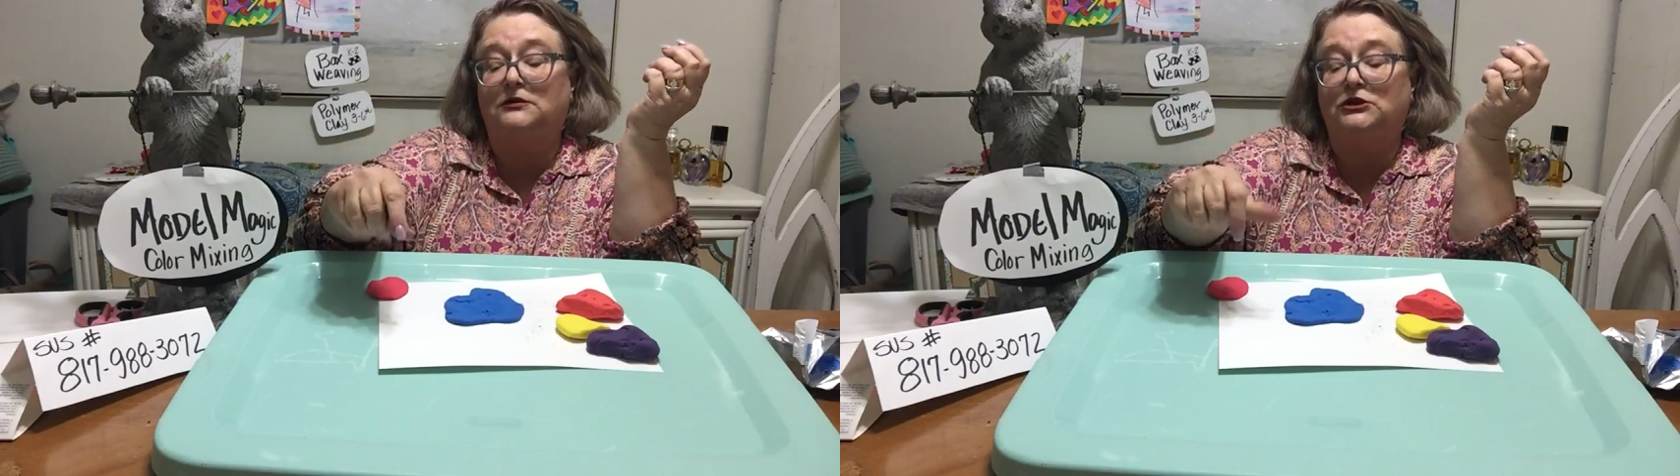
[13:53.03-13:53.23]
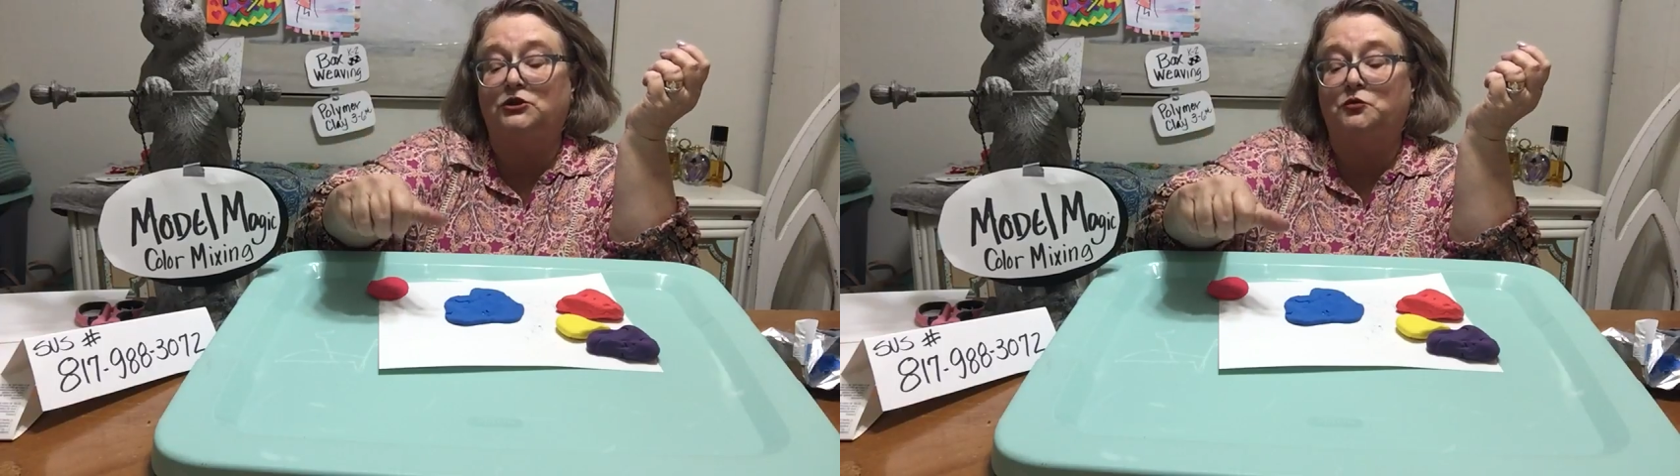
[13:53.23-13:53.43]

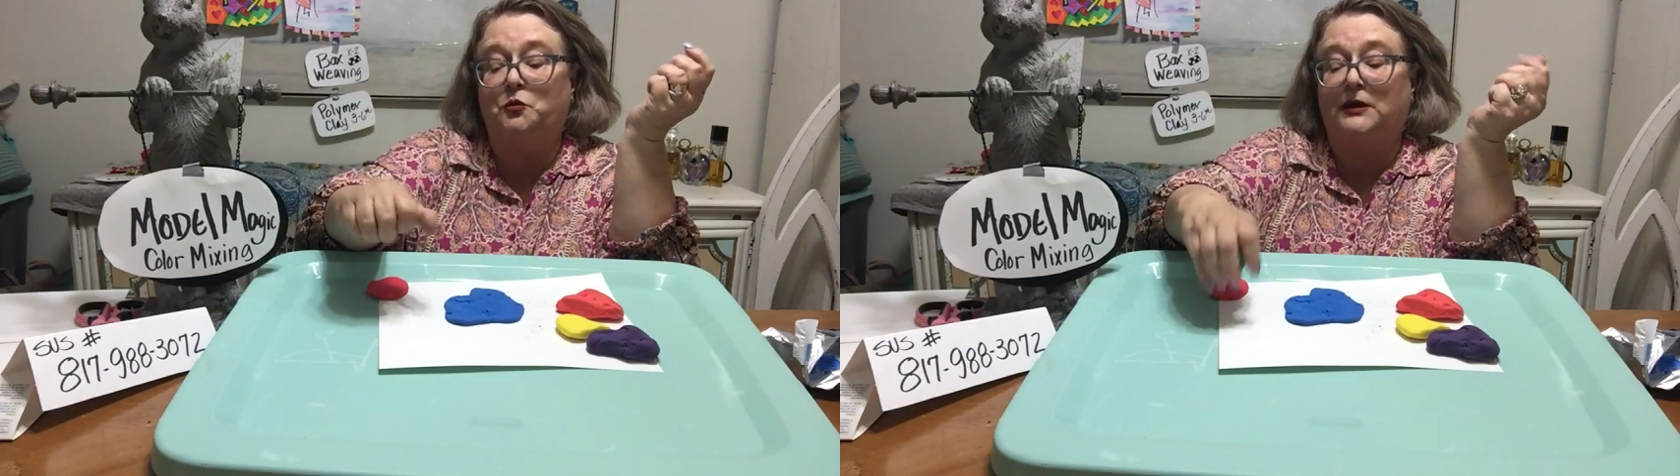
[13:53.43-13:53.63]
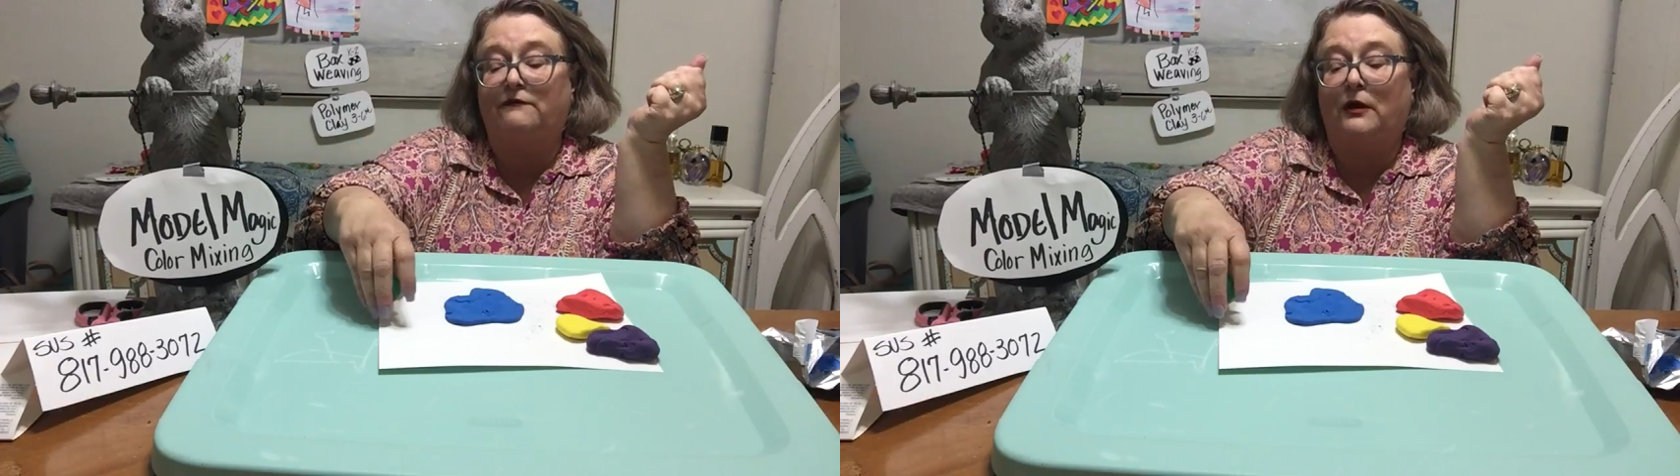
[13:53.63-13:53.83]
to do
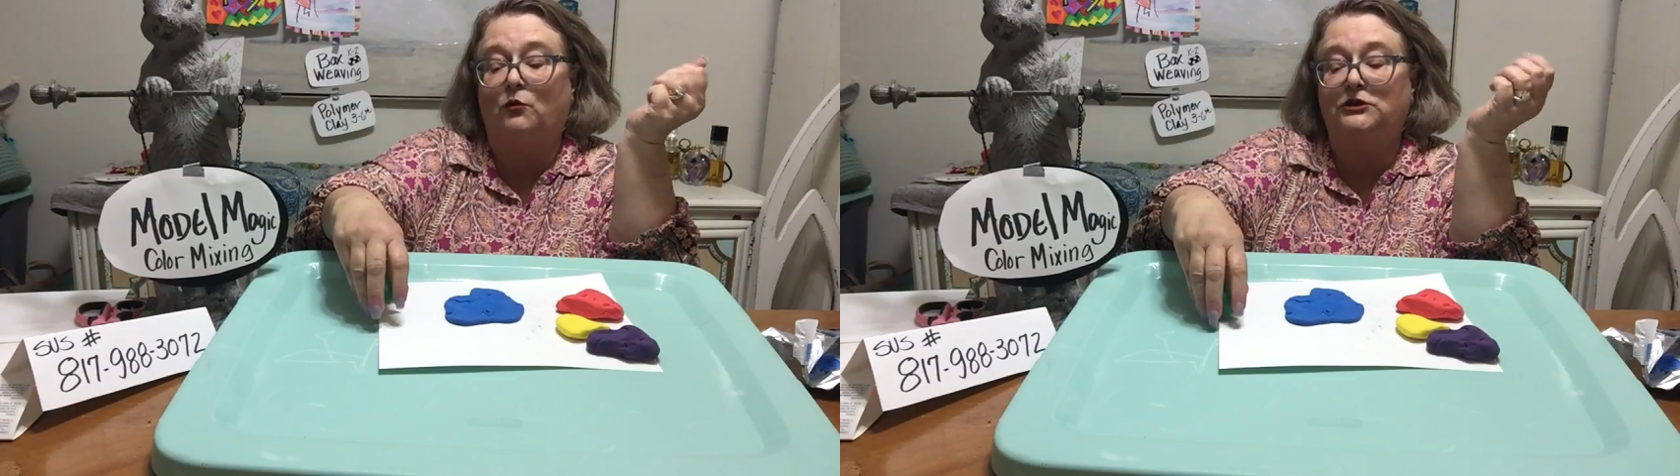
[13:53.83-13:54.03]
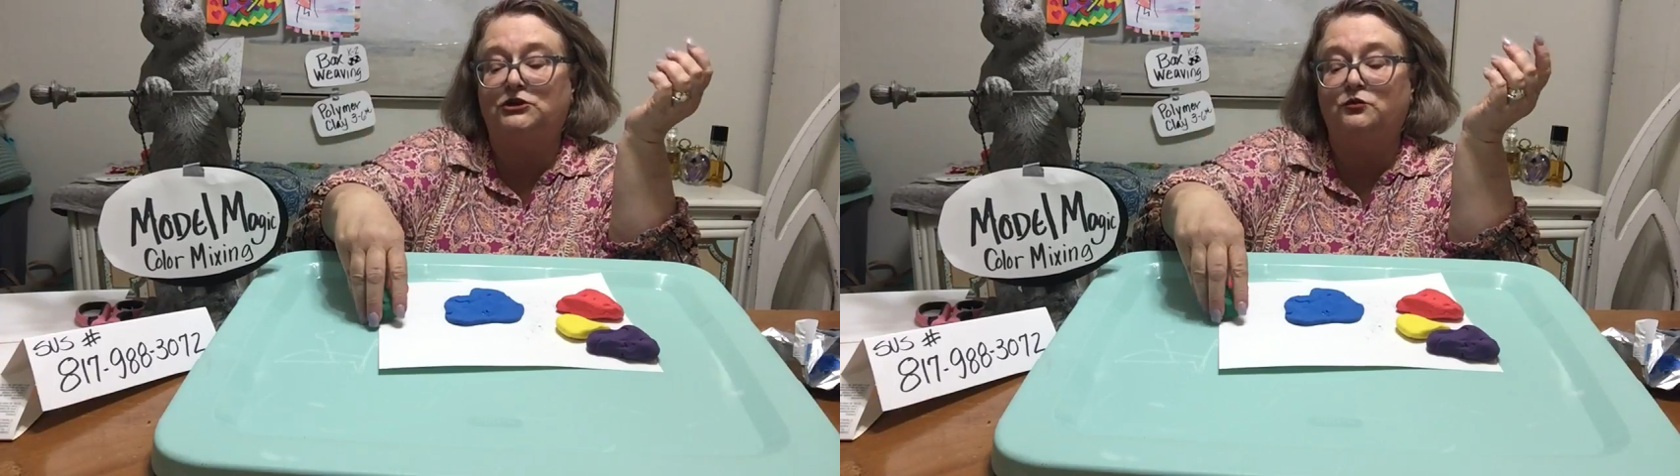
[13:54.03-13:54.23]
whatever I
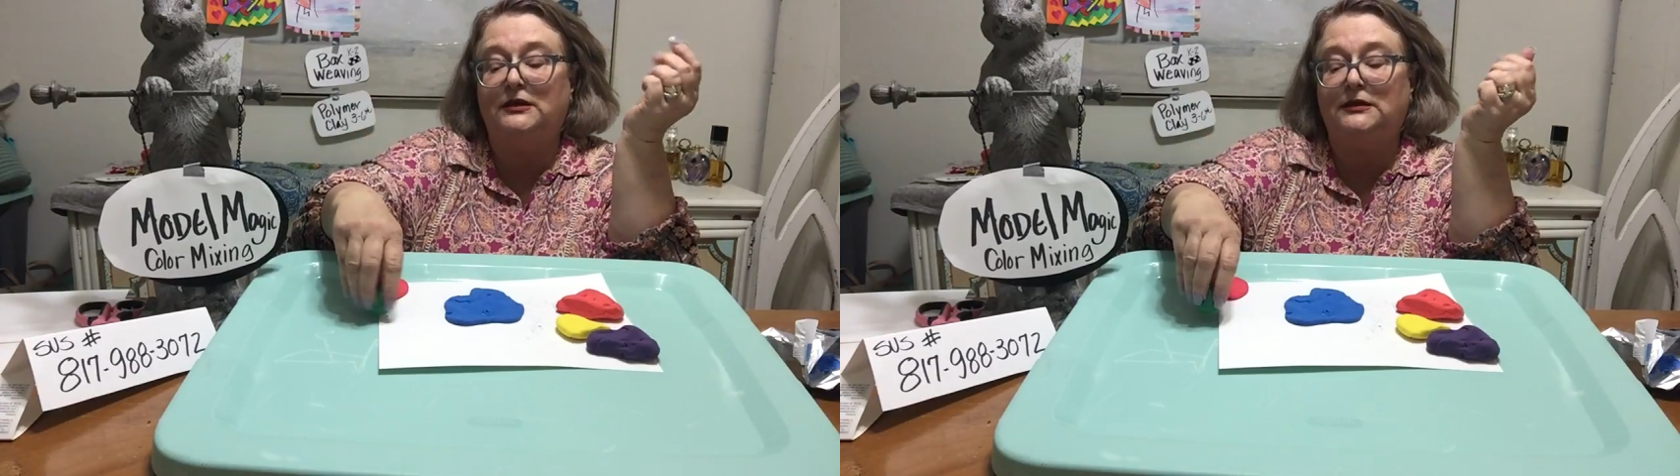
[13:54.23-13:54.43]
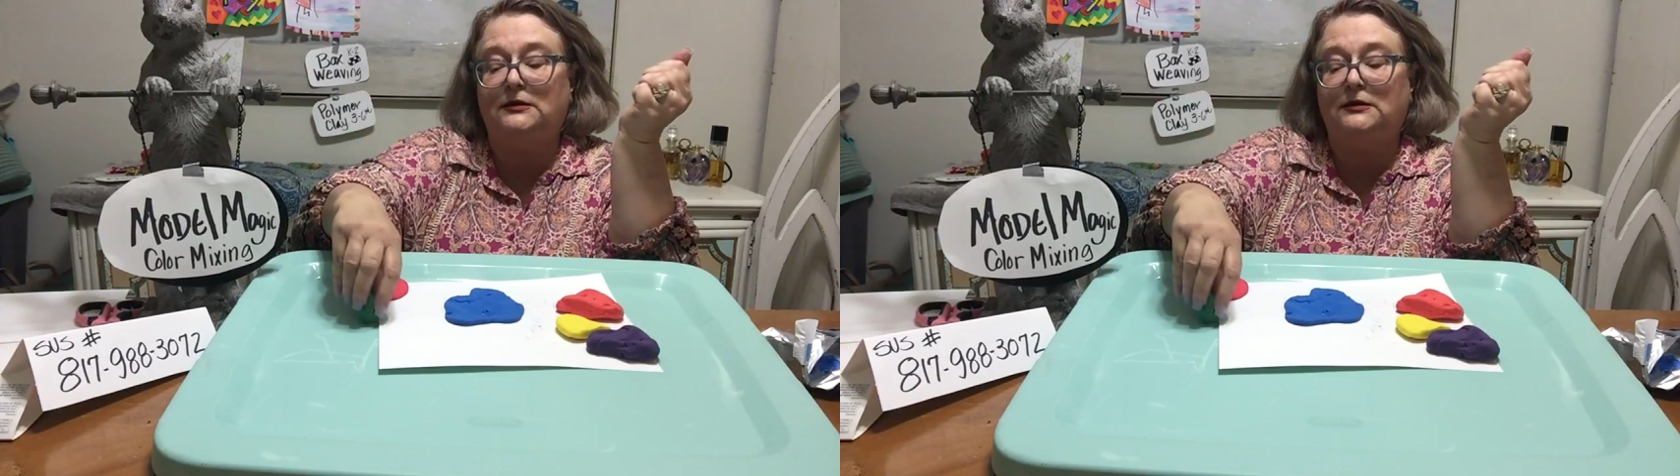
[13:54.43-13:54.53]
want to with